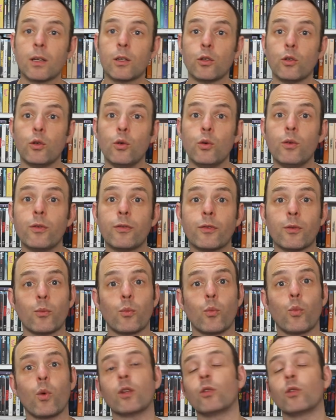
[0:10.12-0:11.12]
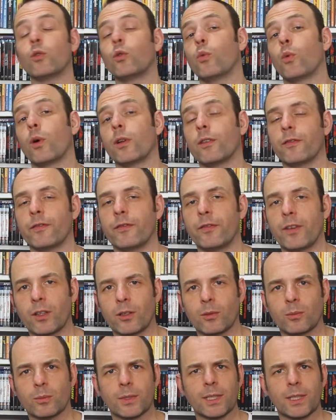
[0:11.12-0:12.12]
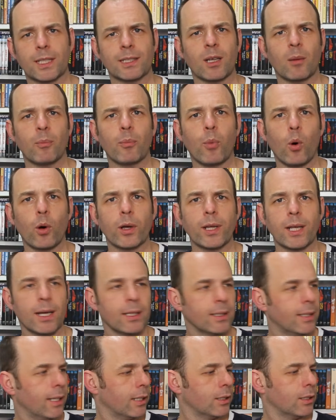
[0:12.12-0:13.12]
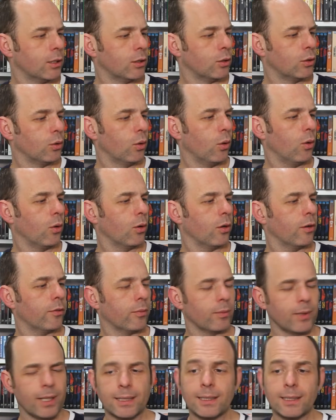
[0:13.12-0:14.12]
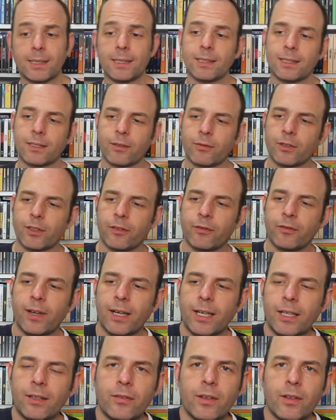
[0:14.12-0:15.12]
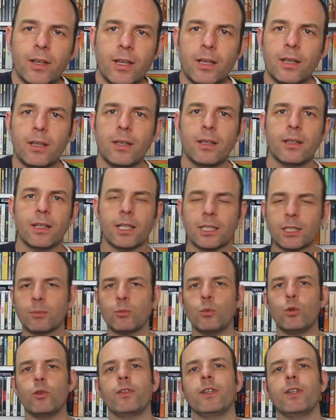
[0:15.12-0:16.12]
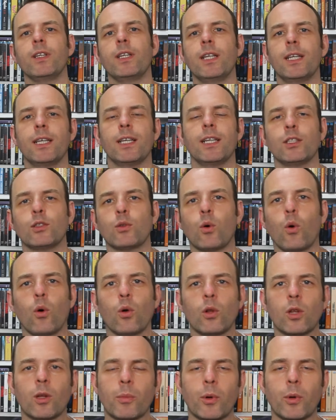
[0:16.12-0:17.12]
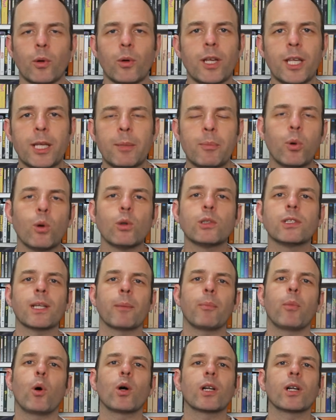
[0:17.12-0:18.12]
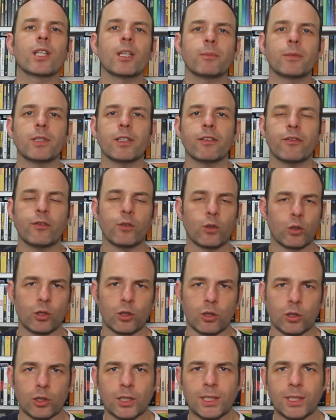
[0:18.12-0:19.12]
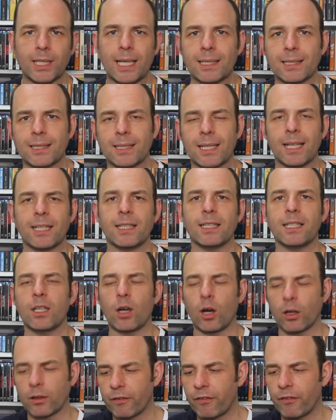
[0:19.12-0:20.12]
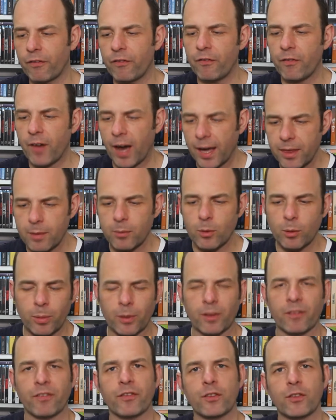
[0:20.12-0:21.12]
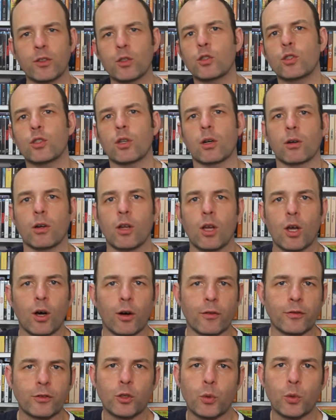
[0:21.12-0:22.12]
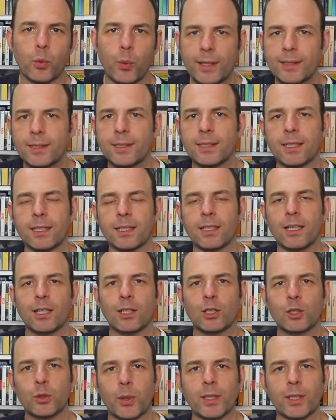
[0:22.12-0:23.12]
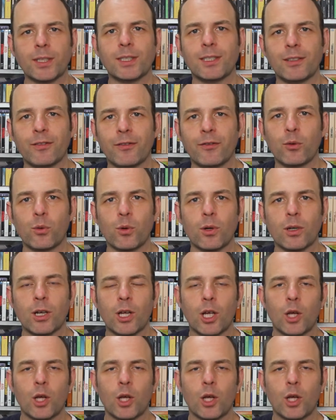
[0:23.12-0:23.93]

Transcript: New from 101 Films is A Boy and His Dog from 1975. This movie is all about a post-apocalyptic future set in the unfathomable future of 2024.